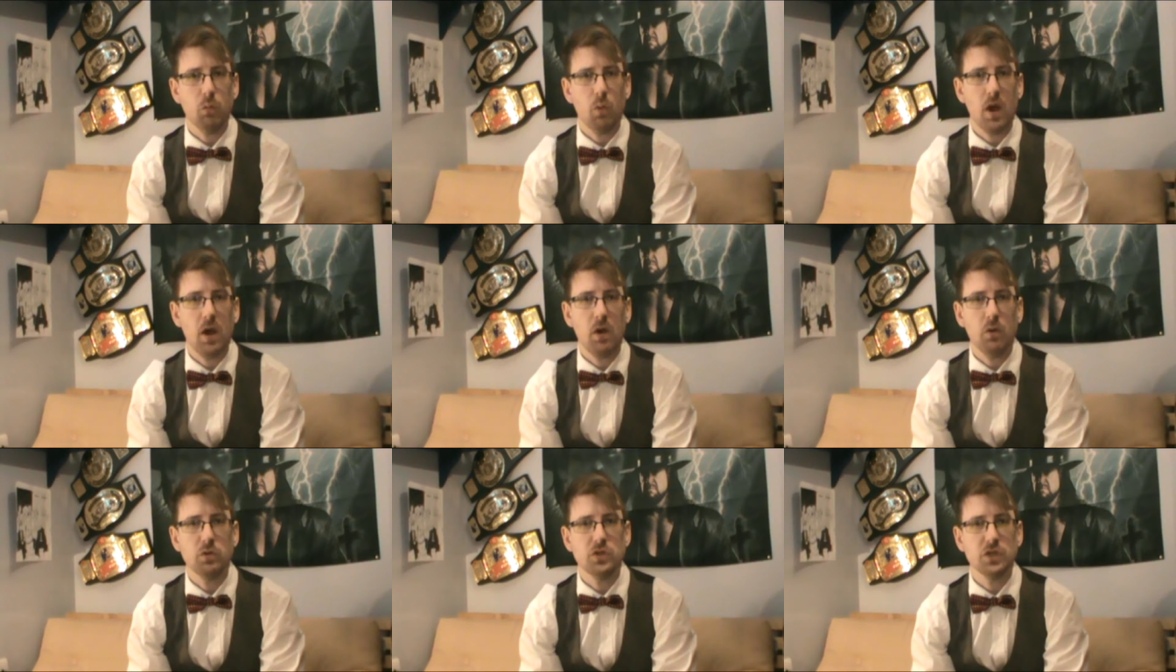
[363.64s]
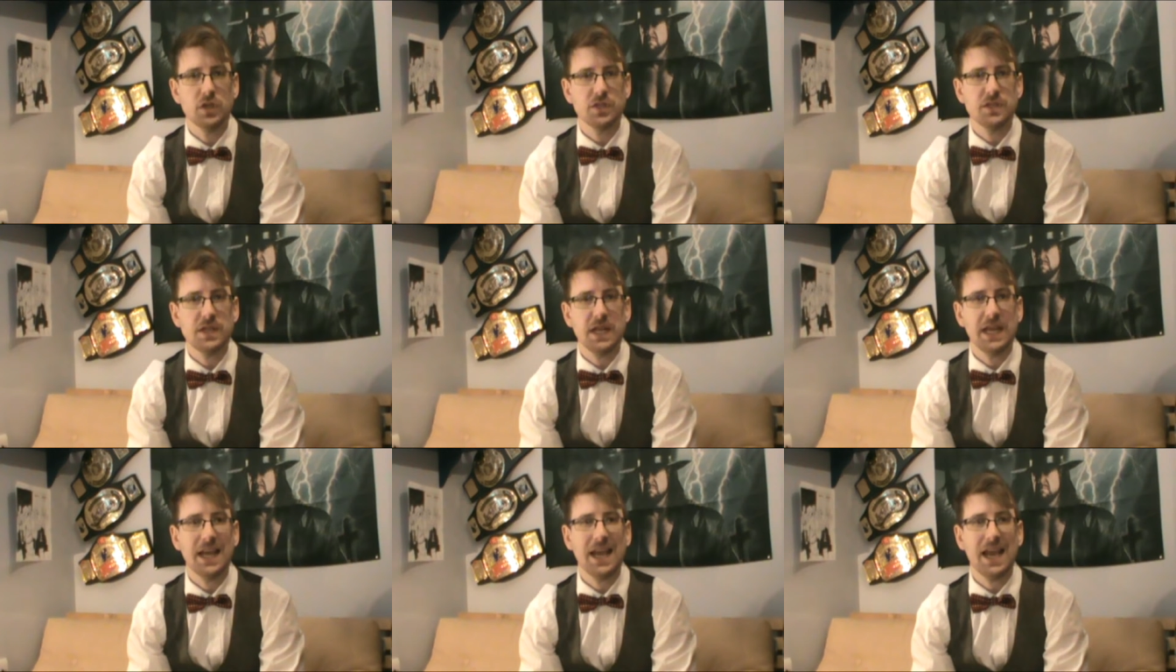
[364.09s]
well,
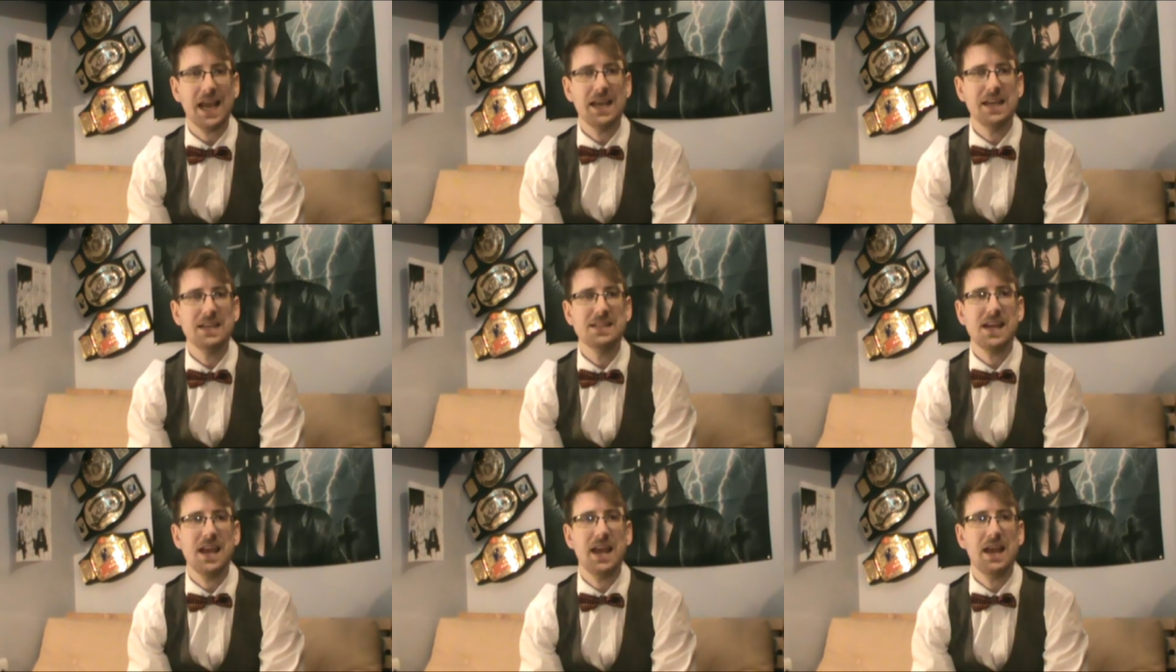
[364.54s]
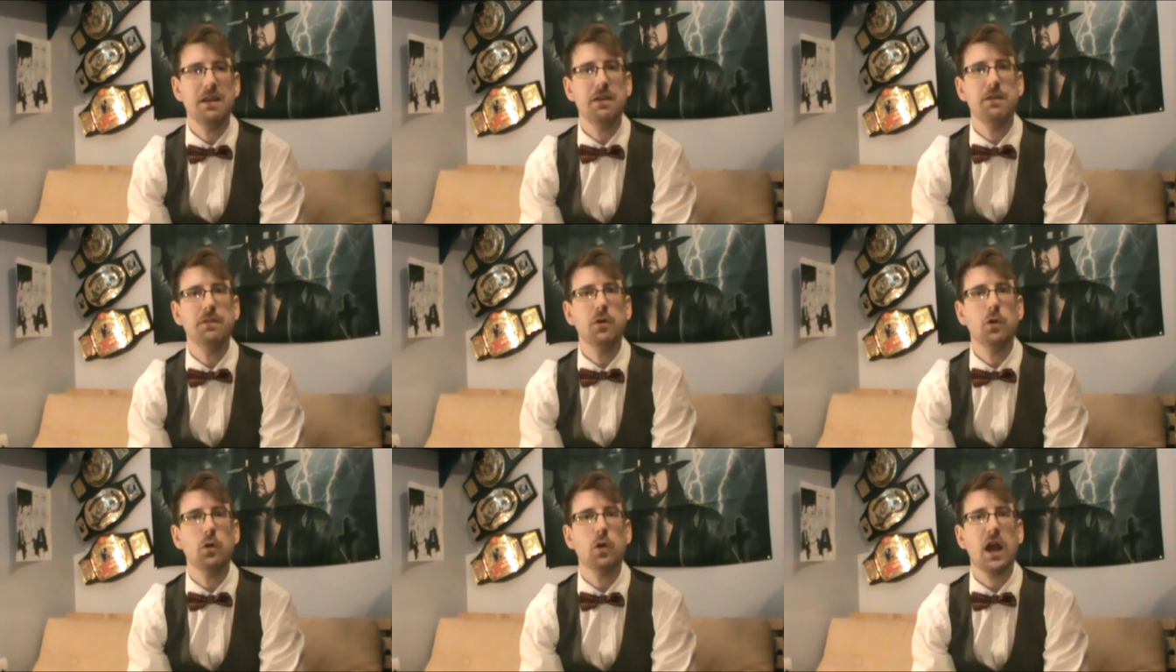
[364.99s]
just in case any
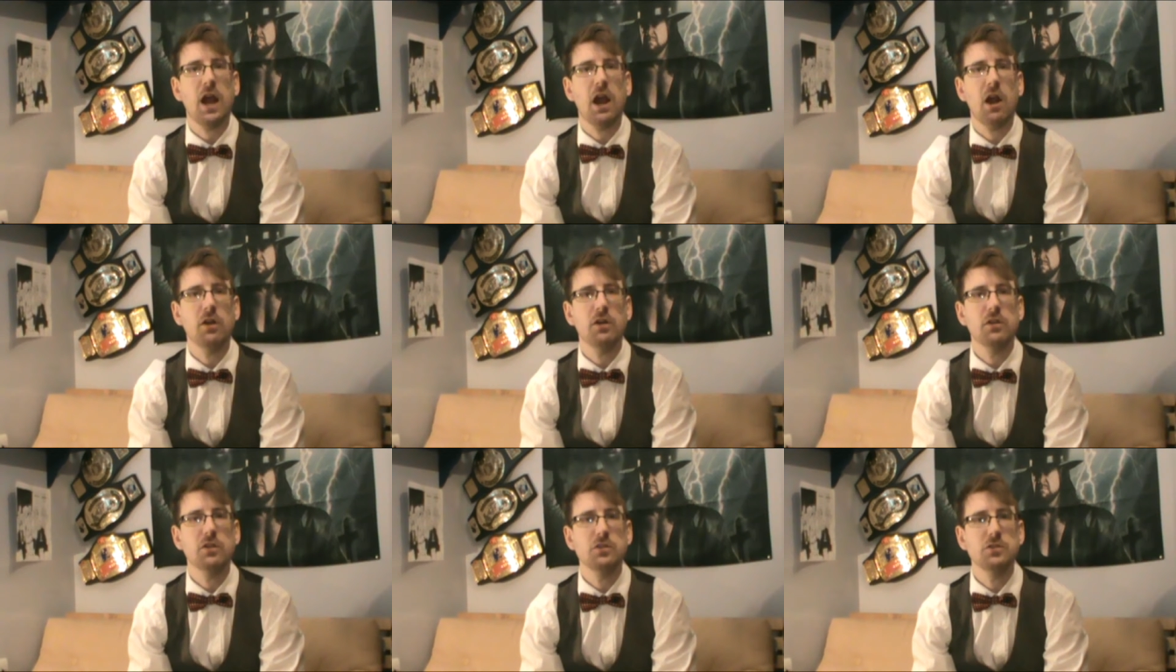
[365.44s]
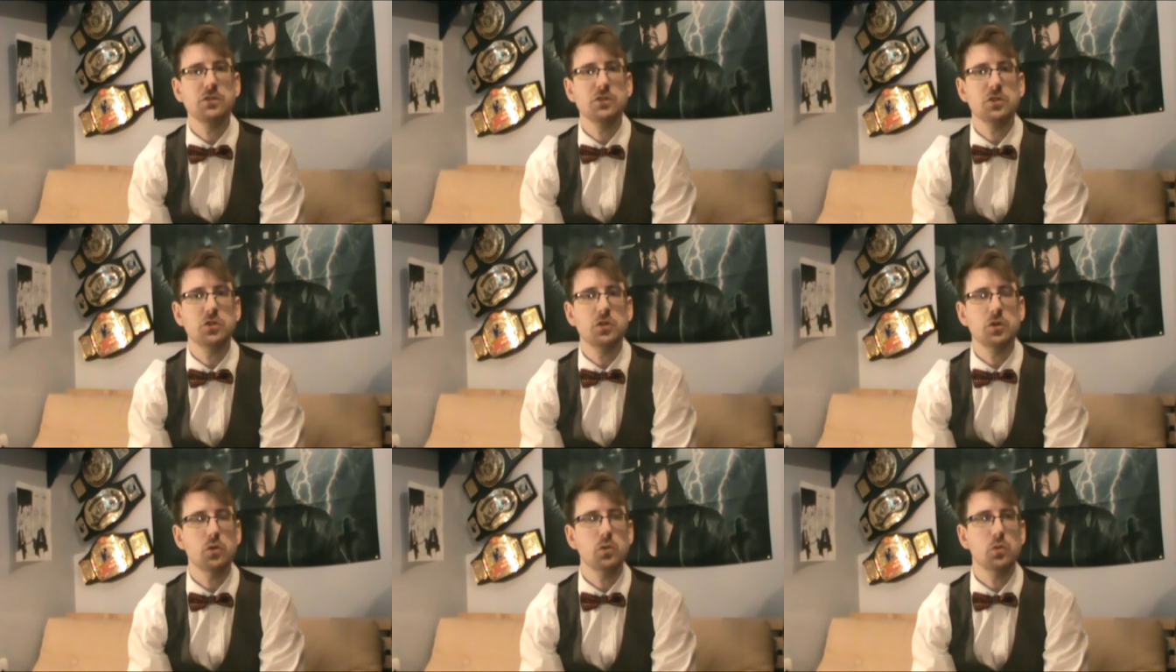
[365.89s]
of your characters
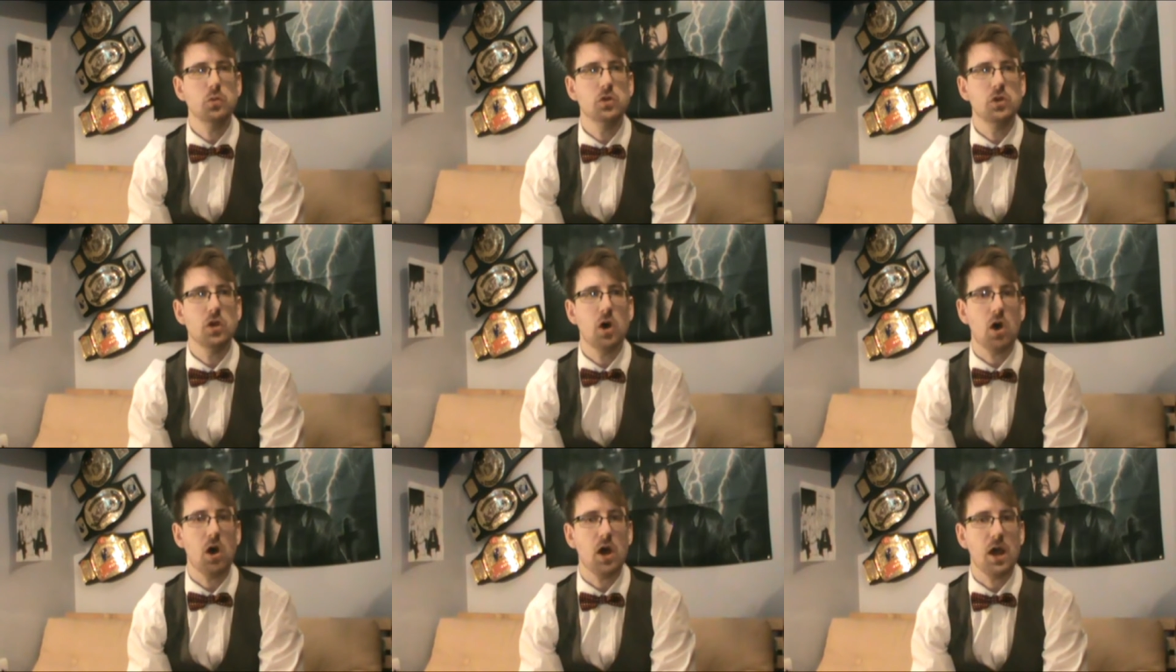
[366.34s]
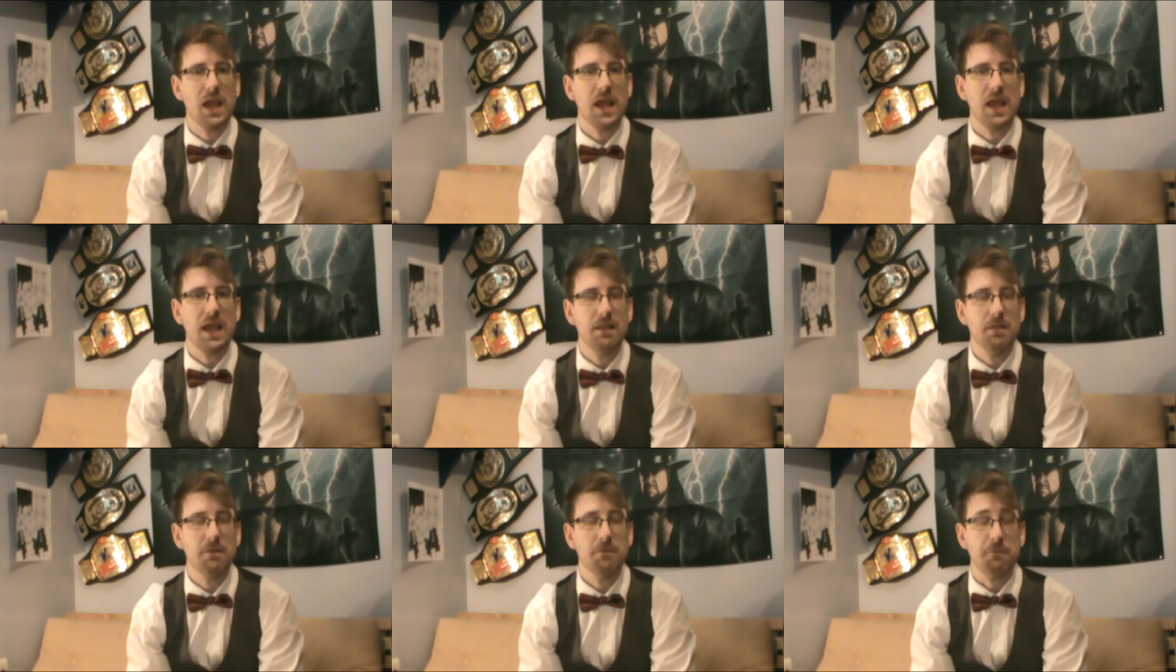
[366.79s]
do die
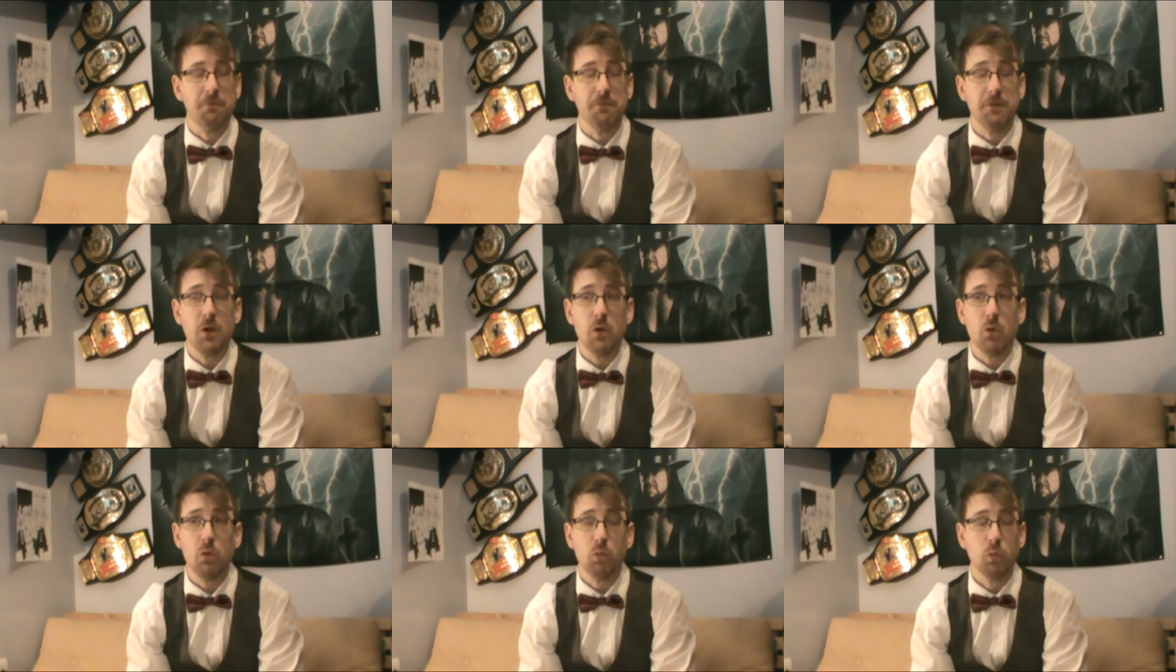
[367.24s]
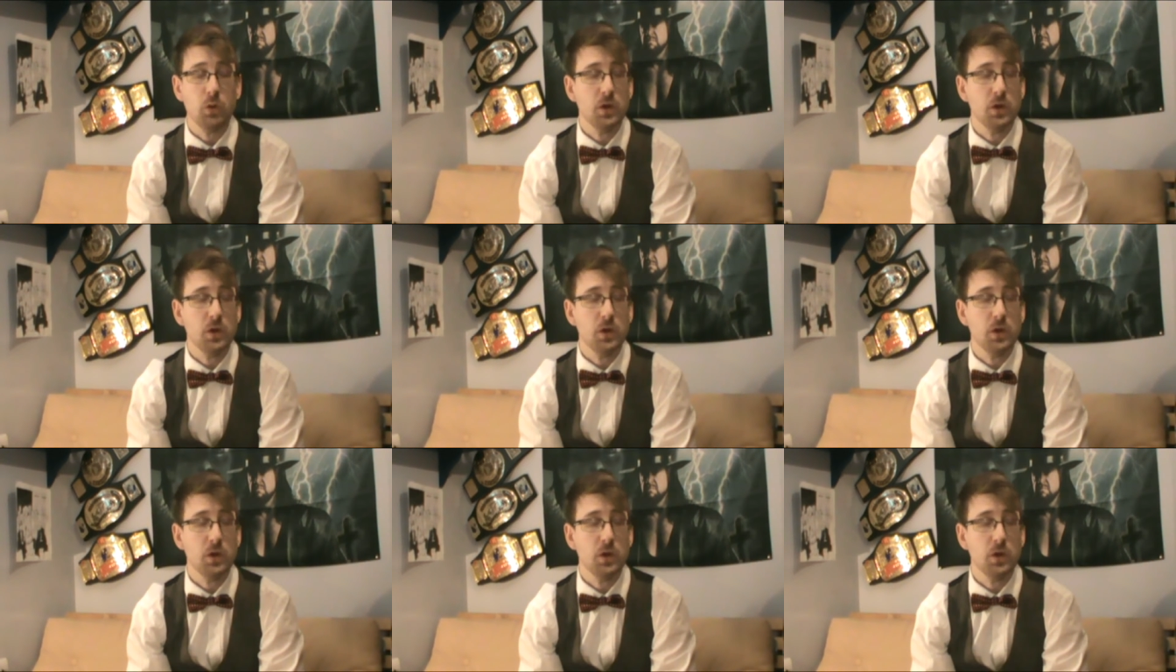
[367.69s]
in the field,